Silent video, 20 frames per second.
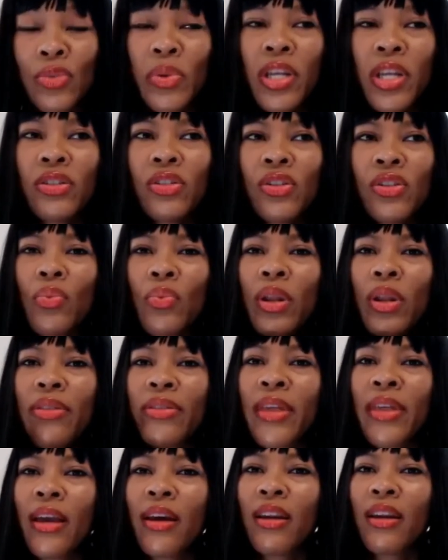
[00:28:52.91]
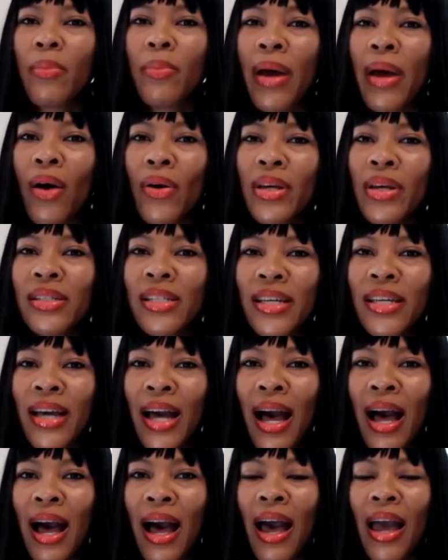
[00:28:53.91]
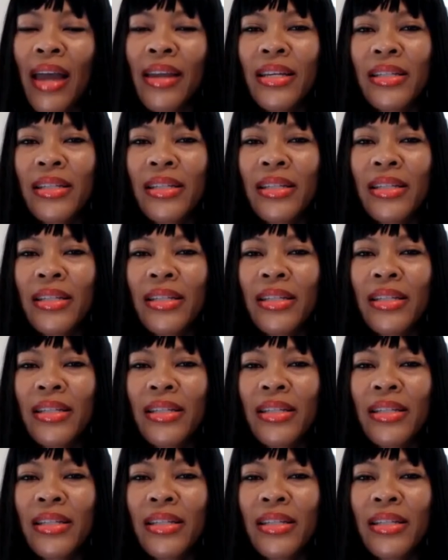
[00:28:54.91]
We need to start really thinking about is he kind?